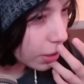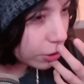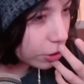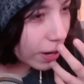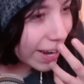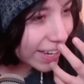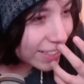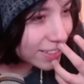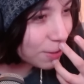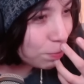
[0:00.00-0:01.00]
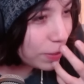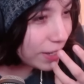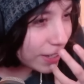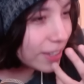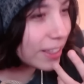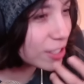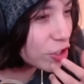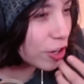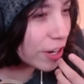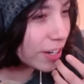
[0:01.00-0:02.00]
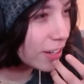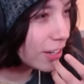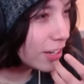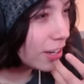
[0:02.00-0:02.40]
Your hats and beanie. That's good.